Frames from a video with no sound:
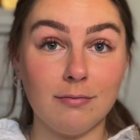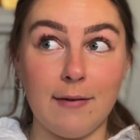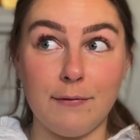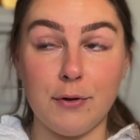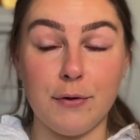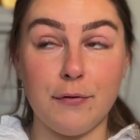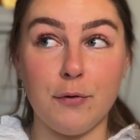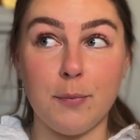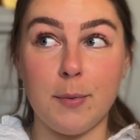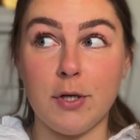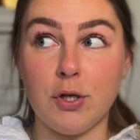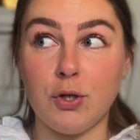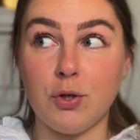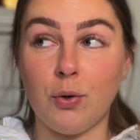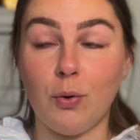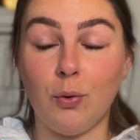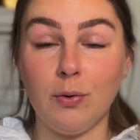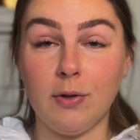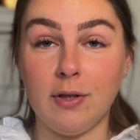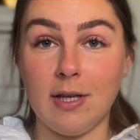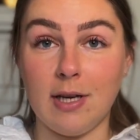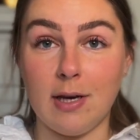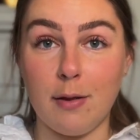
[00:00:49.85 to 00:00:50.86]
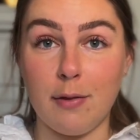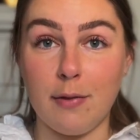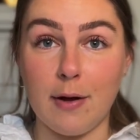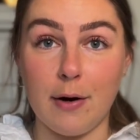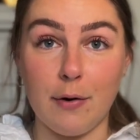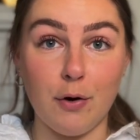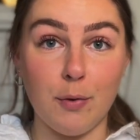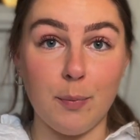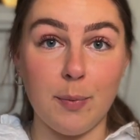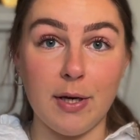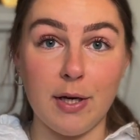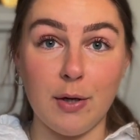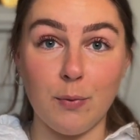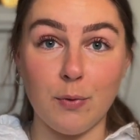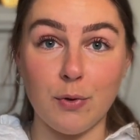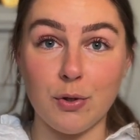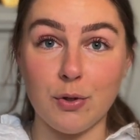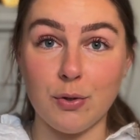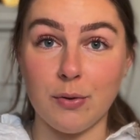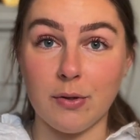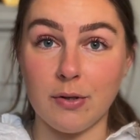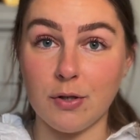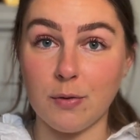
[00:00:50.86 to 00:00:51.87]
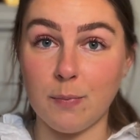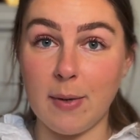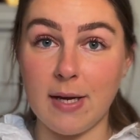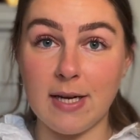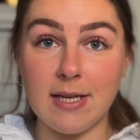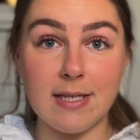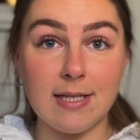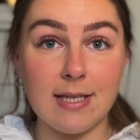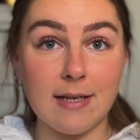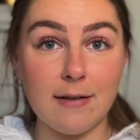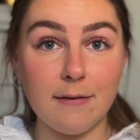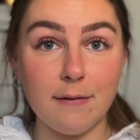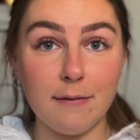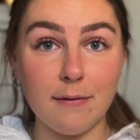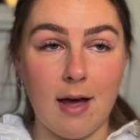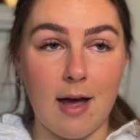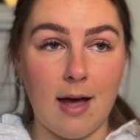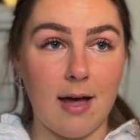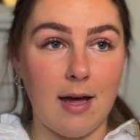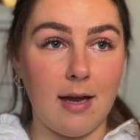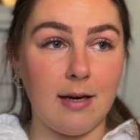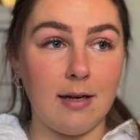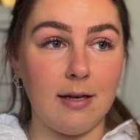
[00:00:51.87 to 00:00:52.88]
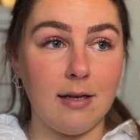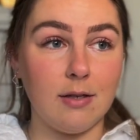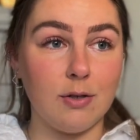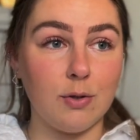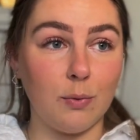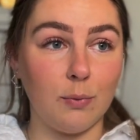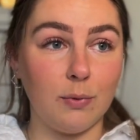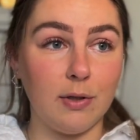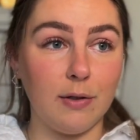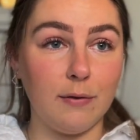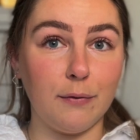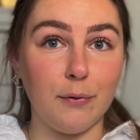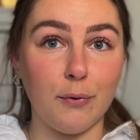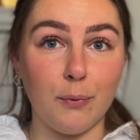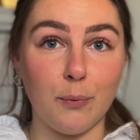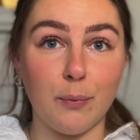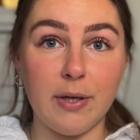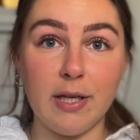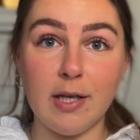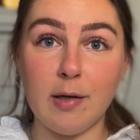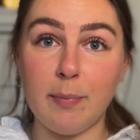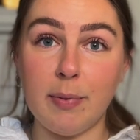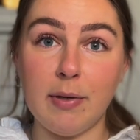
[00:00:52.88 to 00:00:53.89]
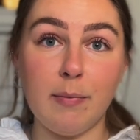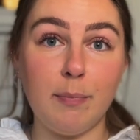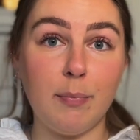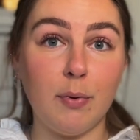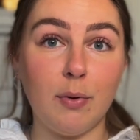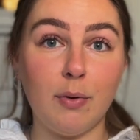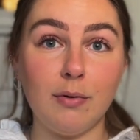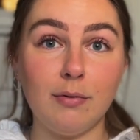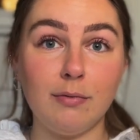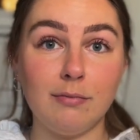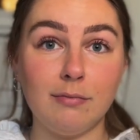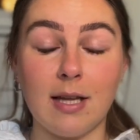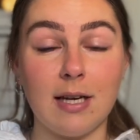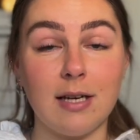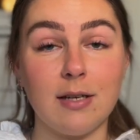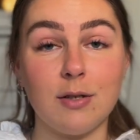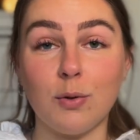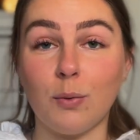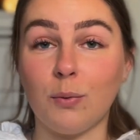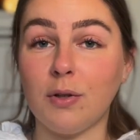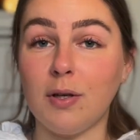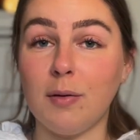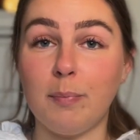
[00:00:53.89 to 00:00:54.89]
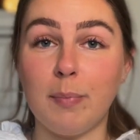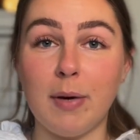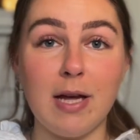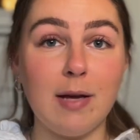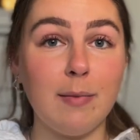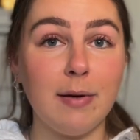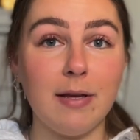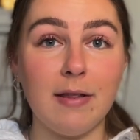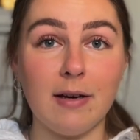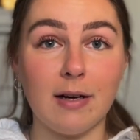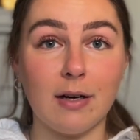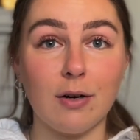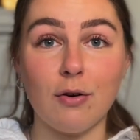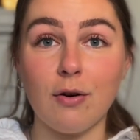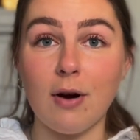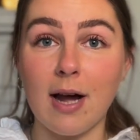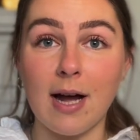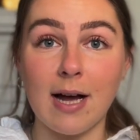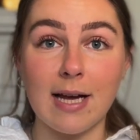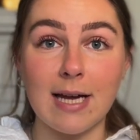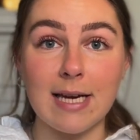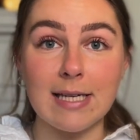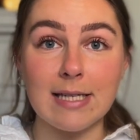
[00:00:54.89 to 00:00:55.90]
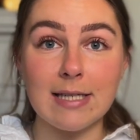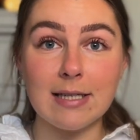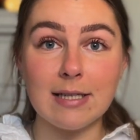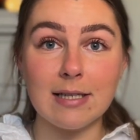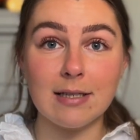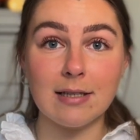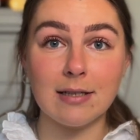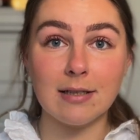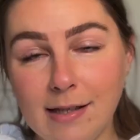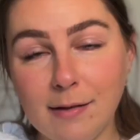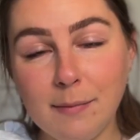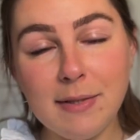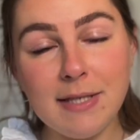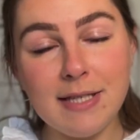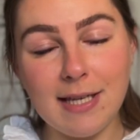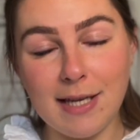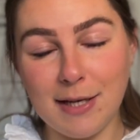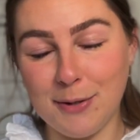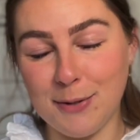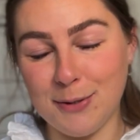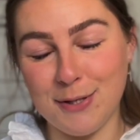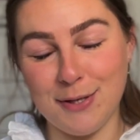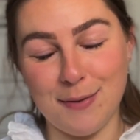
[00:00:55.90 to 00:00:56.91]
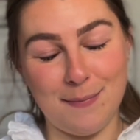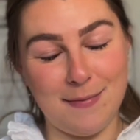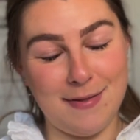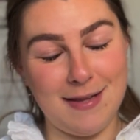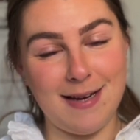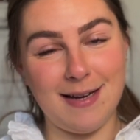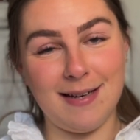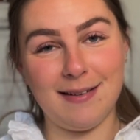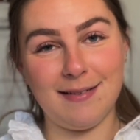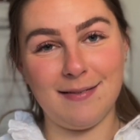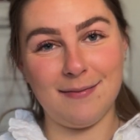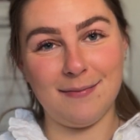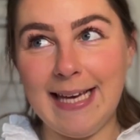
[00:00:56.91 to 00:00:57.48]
Have you ever been told that therapy was too expensive, that it's only for weak people, that it's only baby that cries? Let me tell you something.